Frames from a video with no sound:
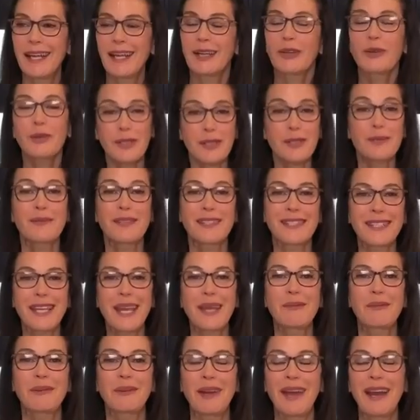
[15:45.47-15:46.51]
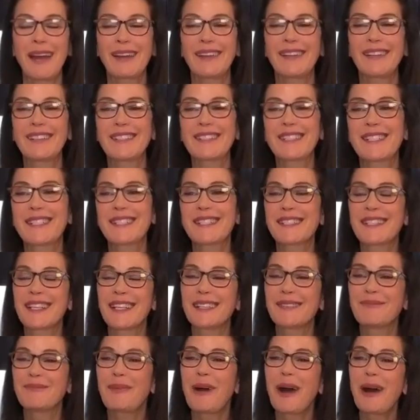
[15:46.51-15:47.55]
Christmas came around and she
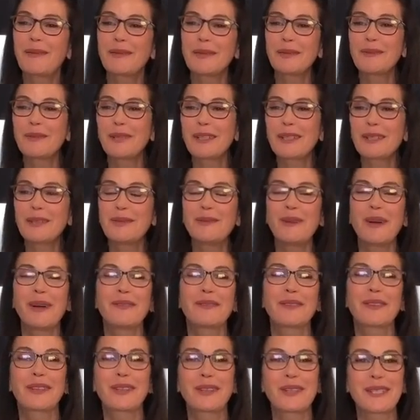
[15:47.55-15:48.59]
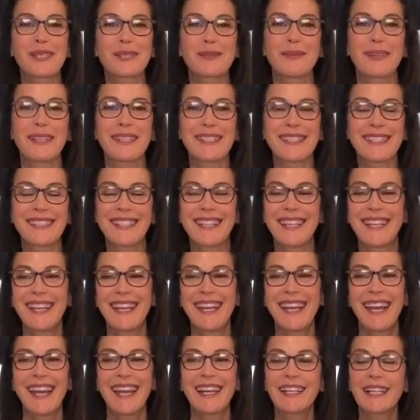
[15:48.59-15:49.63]
said, "Mommy, what do you want for Christmas?"
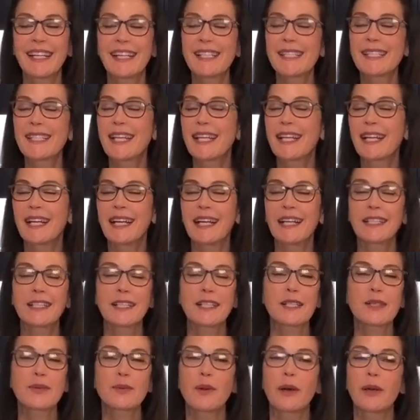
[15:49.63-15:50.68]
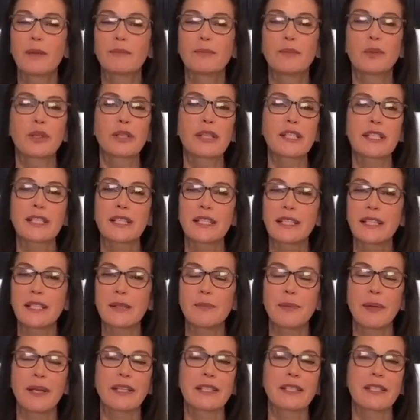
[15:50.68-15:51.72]
And I said, "I just want more
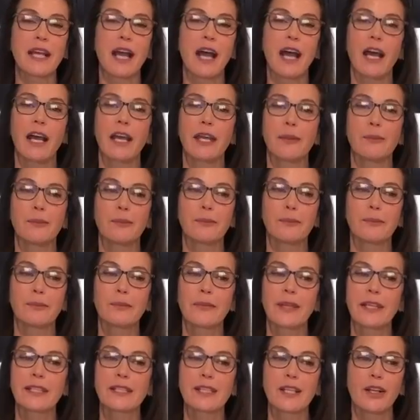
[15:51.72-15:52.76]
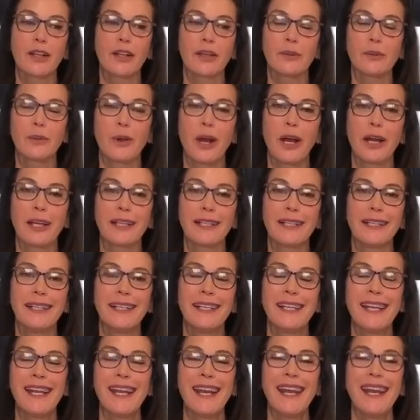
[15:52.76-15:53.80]
sleep and time. That's all I want."
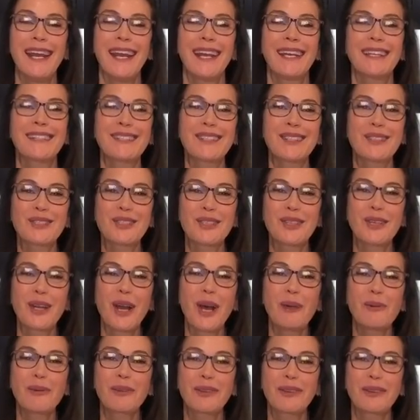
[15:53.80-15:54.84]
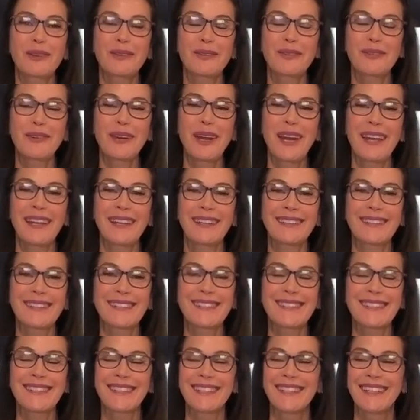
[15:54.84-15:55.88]
And so she got with her
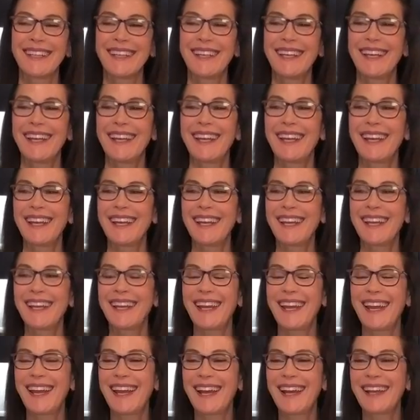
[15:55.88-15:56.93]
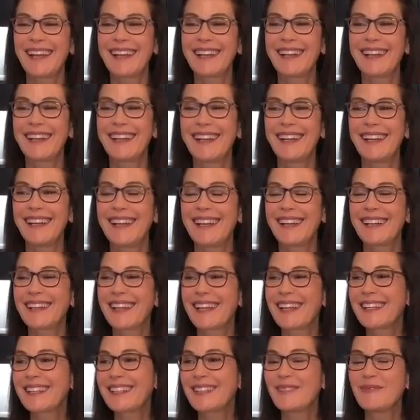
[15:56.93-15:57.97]
friends and
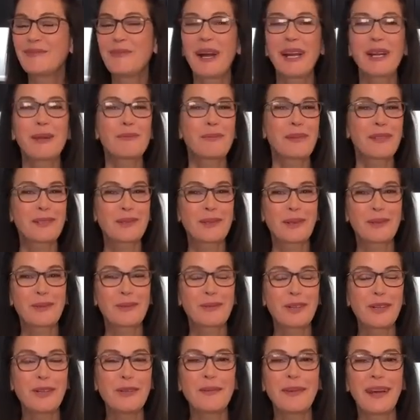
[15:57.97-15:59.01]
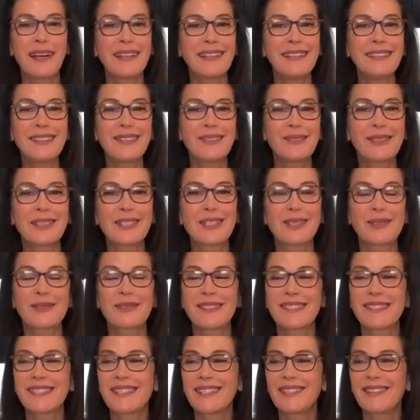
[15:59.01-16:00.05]
like went up into her room. I didn't know what she
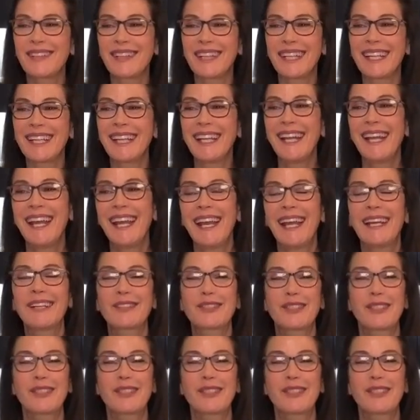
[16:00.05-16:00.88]
was doing, and